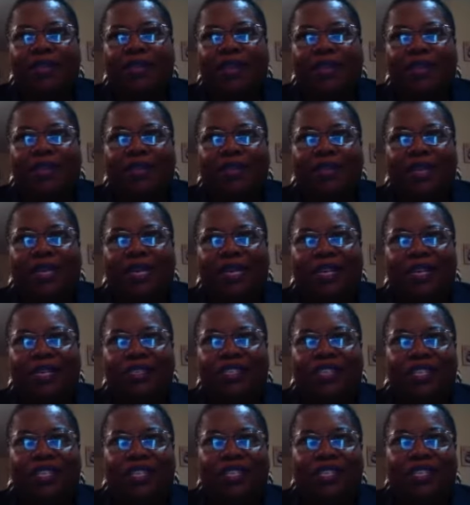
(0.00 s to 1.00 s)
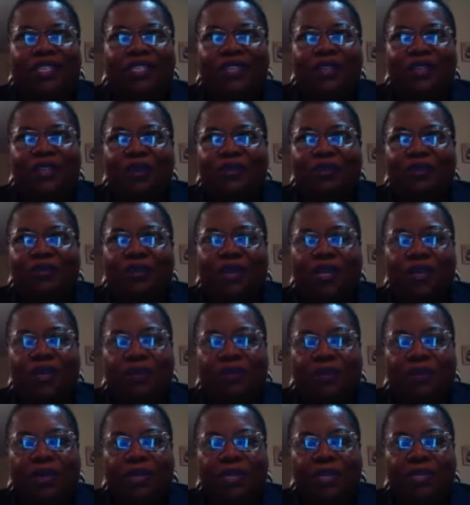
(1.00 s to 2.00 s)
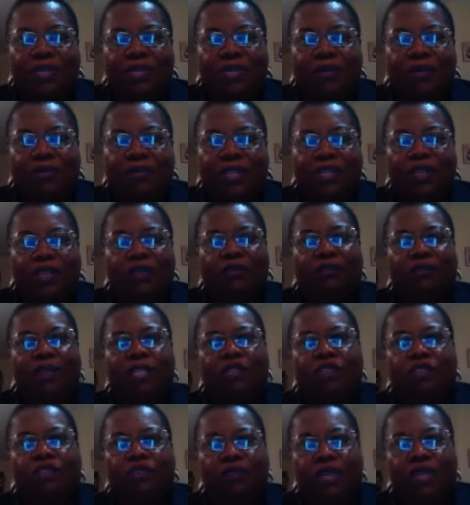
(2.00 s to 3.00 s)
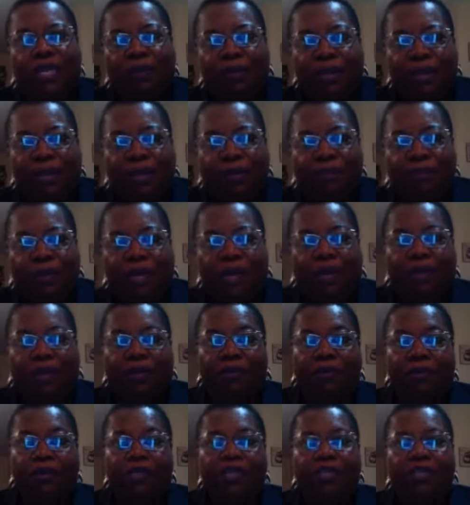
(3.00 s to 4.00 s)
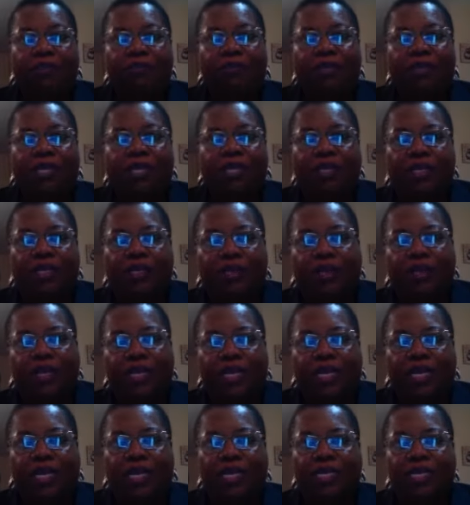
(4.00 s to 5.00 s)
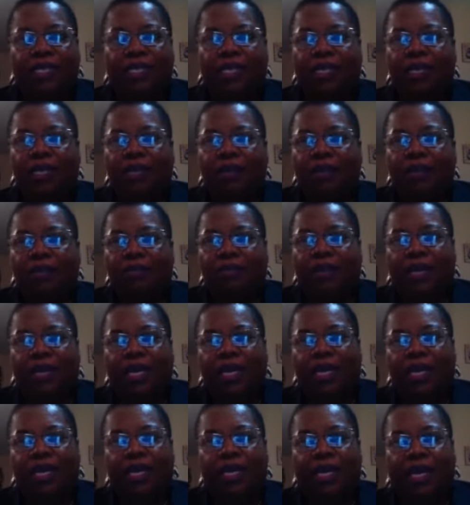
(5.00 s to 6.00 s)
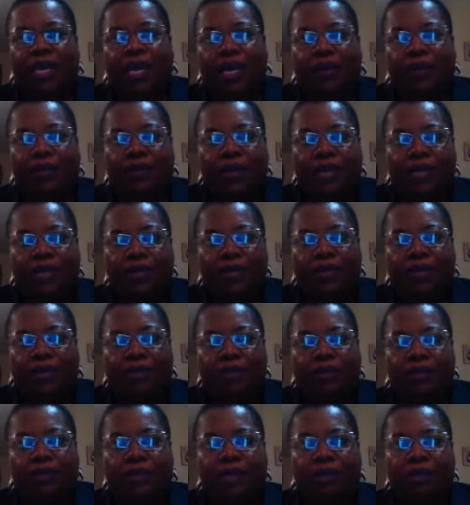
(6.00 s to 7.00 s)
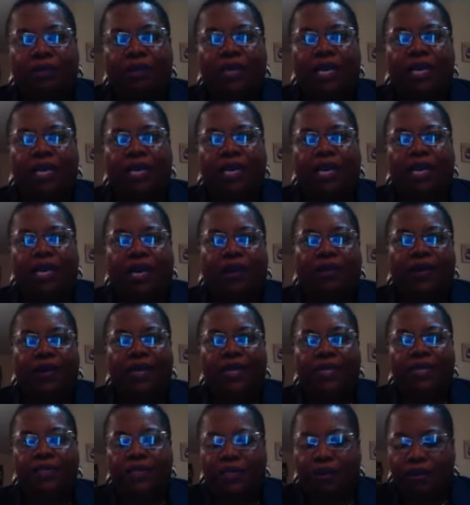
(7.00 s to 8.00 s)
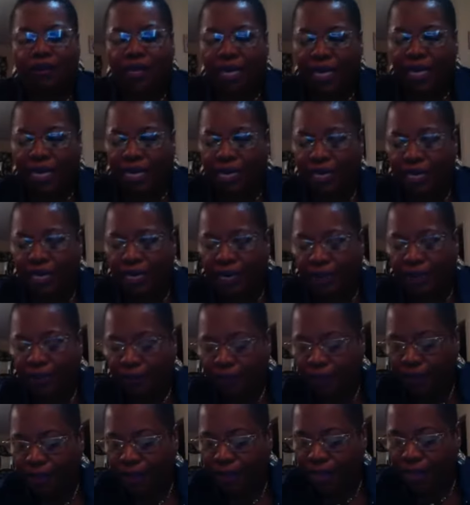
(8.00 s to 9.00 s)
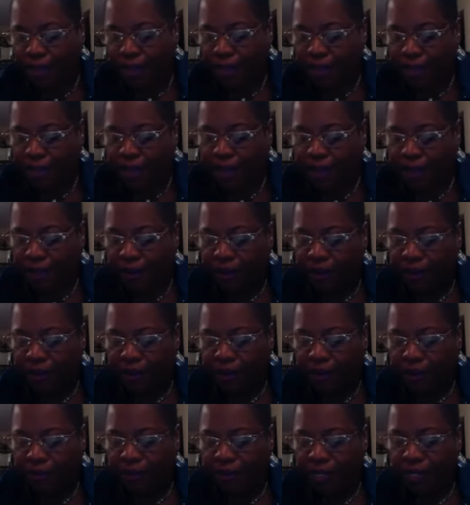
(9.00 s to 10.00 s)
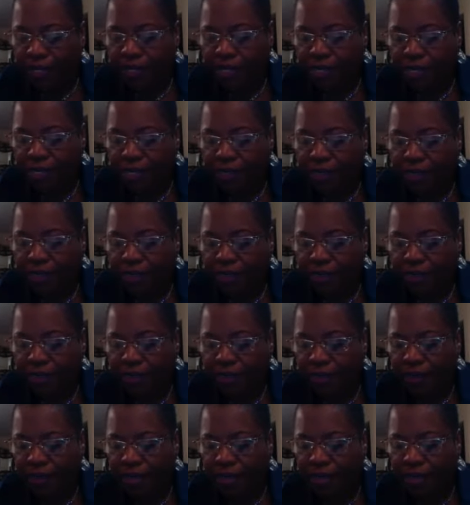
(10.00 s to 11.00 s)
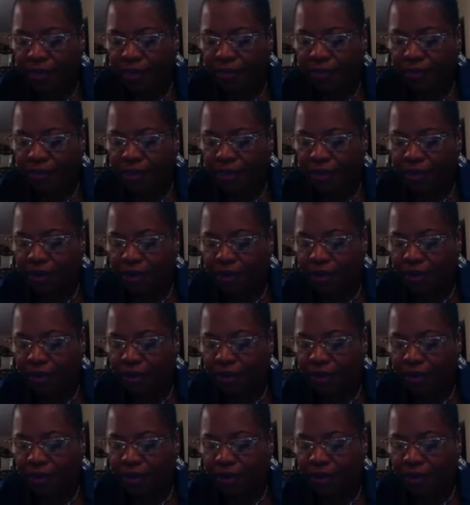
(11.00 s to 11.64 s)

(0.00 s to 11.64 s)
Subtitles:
its energies, what you've been dreaming about, what you've been internalizing, bringing it out into the world, bringing it out into reality. And the reason that you're